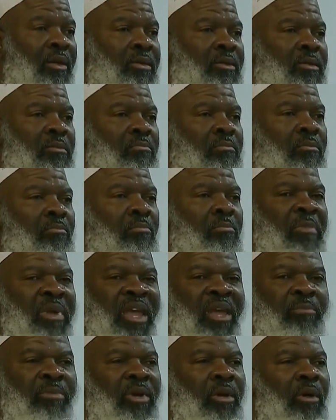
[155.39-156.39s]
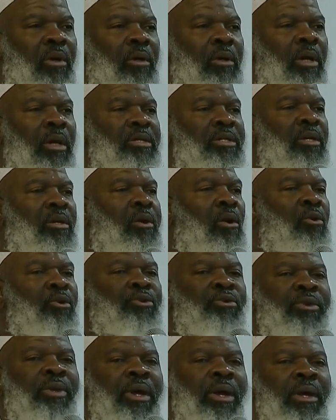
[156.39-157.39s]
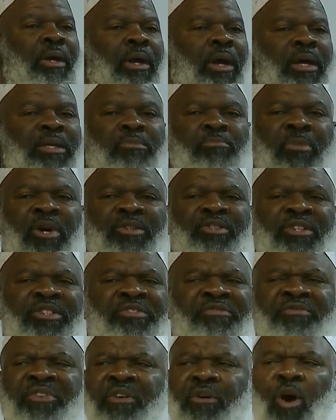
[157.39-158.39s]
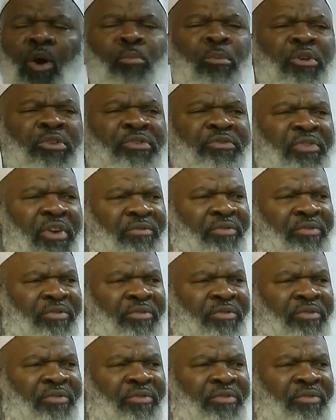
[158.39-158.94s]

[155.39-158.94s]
we had on last night, who didn't seem to think this guy was so radical.